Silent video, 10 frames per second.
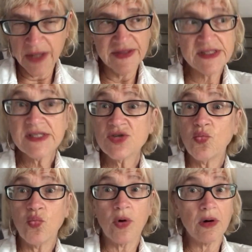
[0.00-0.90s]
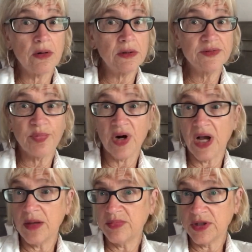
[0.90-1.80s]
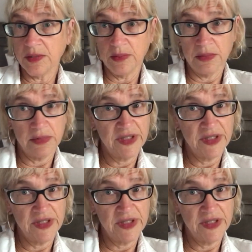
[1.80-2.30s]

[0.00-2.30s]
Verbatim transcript: This is a world problem